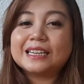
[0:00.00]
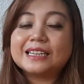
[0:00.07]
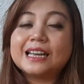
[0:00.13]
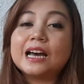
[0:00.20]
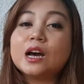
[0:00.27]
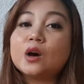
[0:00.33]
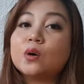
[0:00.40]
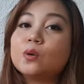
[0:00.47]

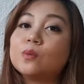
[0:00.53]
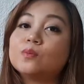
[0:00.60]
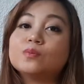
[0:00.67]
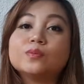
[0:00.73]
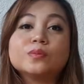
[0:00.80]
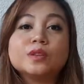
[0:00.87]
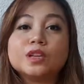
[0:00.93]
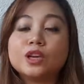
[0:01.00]
Now,
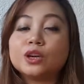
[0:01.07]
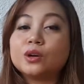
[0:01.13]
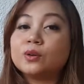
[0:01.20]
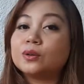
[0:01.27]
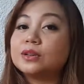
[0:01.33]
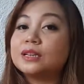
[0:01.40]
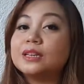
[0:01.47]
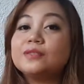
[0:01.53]
you know,
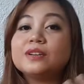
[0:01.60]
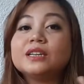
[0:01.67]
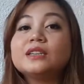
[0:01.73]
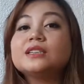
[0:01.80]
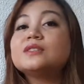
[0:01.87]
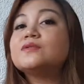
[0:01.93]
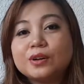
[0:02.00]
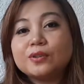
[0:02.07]
living in
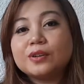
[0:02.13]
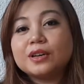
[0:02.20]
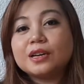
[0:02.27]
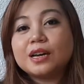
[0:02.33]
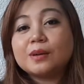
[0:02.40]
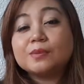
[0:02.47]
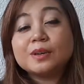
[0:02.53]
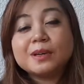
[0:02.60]
this very
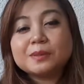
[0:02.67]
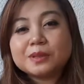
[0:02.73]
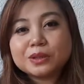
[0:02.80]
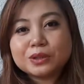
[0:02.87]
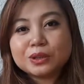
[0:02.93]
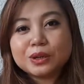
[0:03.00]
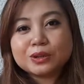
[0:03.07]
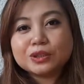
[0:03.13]
um,
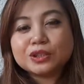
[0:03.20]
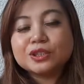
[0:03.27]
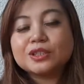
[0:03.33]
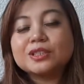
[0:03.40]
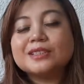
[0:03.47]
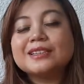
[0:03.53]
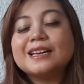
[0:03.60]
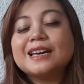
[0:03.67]
hipster
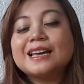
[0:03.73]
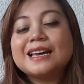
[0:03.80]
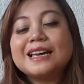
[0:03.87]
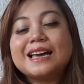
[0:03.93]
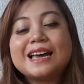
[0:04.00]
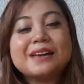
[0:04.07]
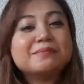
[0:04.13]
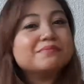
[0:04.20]
culture,
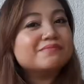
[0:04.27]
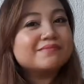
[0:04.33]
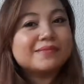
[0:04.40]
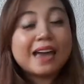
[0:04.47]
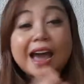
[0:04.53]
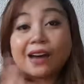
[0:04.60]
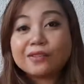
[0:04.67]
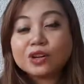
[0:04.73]

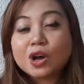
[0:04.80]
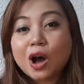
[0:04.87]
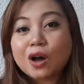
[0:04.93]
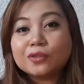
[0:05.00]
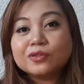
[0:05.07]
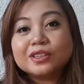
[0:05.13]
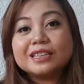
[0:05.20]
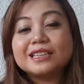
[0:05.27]
having
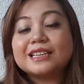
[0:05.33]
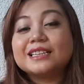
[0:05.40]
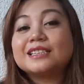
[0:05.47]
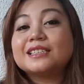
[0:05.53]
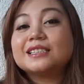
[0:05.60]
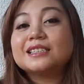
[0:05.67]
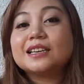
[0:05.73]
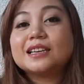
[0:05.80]
coffee
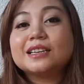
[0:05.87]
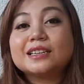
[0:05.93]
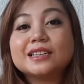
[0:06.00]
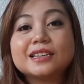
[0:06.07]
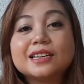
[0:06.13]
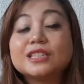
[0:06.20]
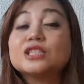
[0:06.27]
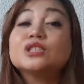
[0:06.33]
is
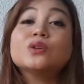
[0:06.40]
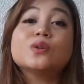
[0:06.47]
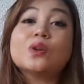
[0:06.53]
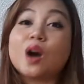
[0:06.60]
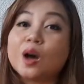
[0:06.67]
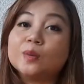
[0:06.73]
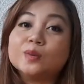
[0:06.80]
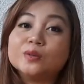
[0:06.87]
is so
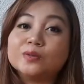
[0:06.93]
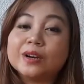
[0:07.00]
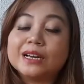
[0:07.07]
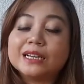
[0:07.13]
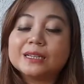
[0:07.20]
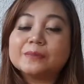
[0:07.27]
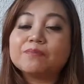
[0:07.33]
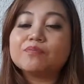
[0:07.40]
common,
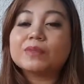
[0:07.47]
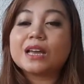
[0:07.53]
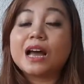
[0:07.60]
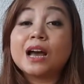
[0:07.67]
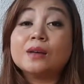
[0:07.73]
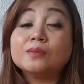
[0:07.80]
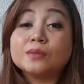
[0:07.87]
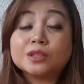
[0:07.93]
right?
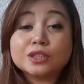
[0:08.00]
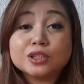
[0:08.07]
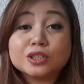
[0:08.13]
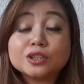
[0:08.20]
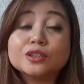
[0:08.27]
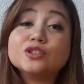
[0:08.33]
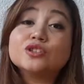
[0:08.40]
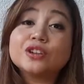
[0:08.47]
Um, so
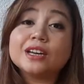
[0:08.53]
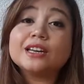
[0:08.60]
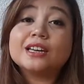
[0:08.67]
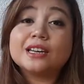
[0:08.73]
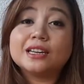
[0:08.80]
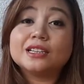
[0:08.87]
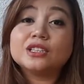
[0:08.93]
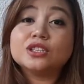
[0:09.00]
the trick
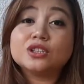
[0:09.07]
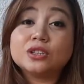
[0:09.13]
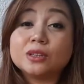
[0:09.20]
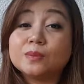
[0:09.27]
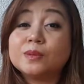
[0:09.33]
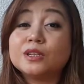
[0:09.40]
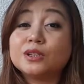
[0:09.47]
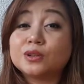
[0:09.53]
is to
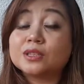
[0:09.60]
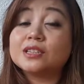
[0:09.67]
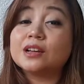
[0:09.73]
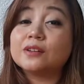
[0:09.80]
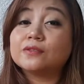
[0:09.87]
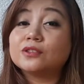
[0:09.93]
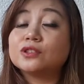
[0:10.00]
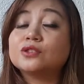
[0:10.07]
limit
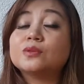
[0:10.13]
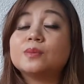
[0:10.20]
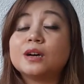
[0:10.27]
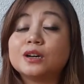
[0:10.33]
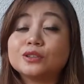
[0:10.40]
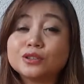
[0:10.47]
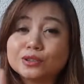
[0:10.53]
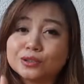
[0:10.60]
yourself to
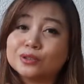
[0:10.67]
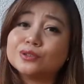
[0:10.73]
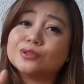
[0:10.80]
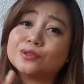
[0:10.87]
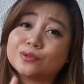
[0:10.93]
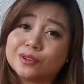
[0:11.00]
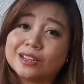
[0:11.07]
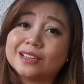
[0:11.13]
about two to
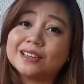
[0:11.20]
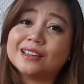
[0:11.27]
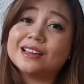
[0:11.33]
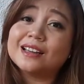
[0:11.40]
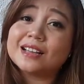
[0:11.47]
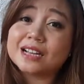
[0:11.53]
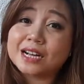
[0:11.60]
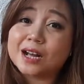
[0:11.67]
three
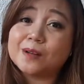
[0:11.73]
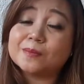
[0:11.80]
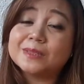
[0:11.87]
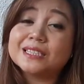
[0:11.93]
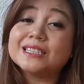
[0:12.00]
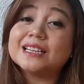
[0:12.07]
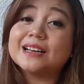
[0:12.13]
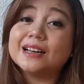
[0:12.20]

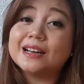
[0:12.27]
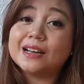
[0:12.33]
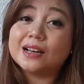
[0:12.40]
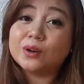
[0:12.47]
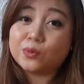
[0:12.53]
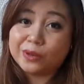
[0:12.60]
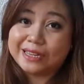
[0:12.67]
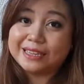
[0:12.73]
cups a
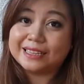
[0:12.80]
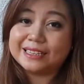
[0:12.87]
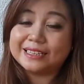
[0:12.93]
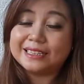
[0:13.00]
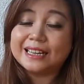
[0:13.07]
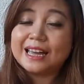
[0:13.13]
week.